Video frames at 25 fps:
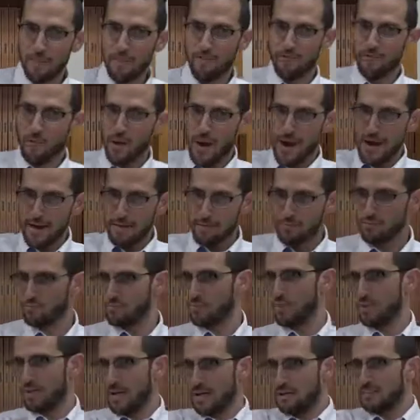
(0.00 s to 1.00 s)
before I
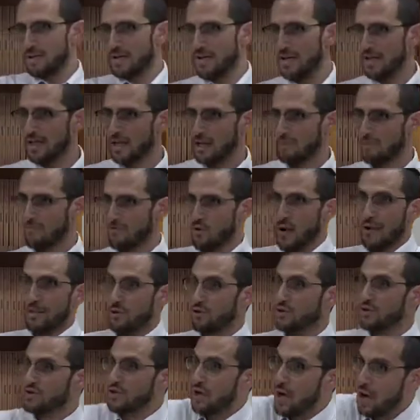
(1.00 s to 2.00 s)
lay the Megillah, before I
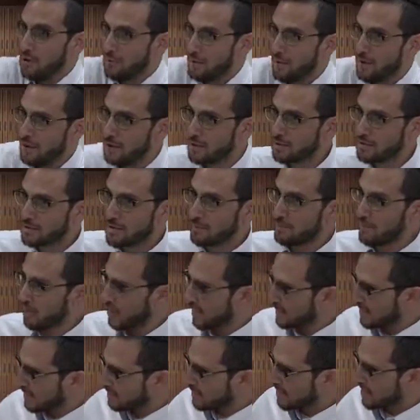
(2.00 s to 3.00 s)
learn Torah, it's a
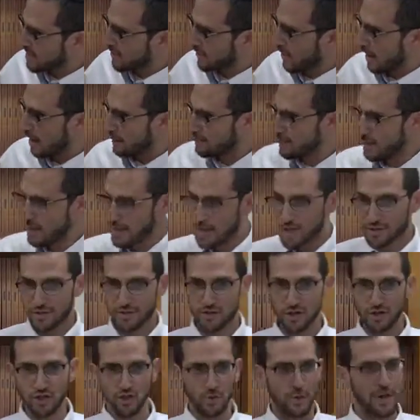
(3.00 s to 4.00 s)
bracha, a mitzvah.
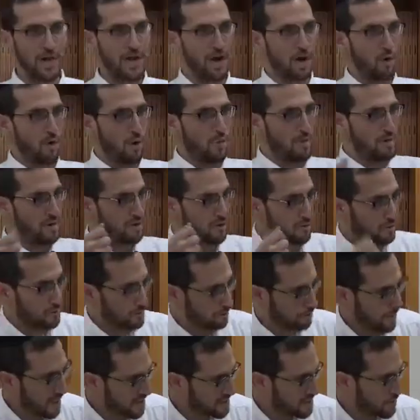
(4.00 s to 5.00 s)
So do we here. A woman
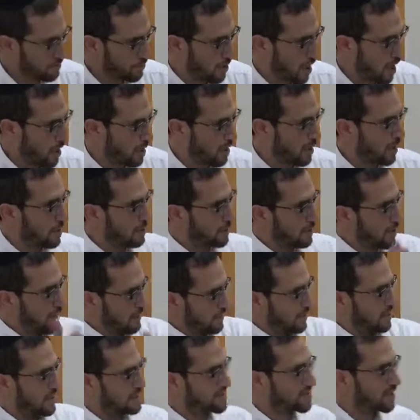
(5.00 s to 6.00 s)
makes the bracha and
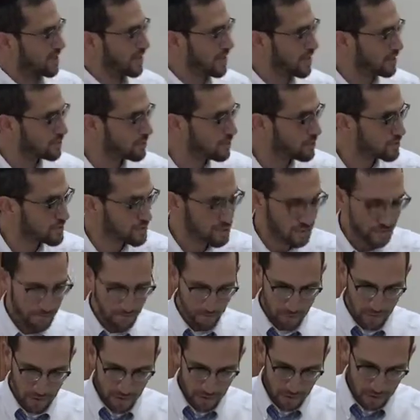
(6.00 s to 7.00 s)
then lights the candles.
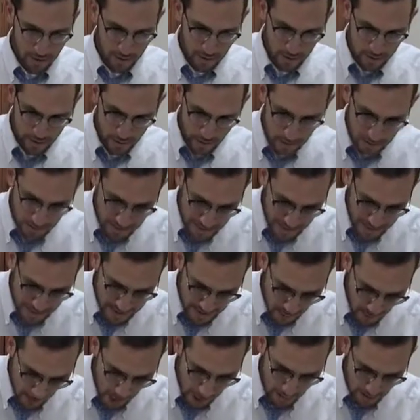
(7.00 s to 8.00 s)
Says
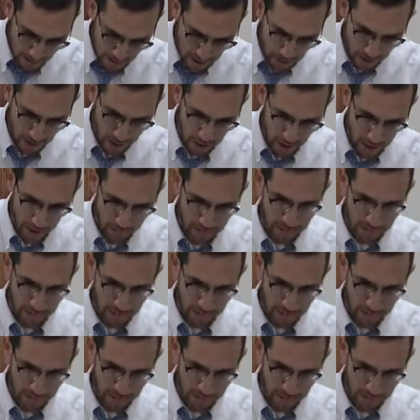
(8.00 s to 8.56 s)
the Ramah,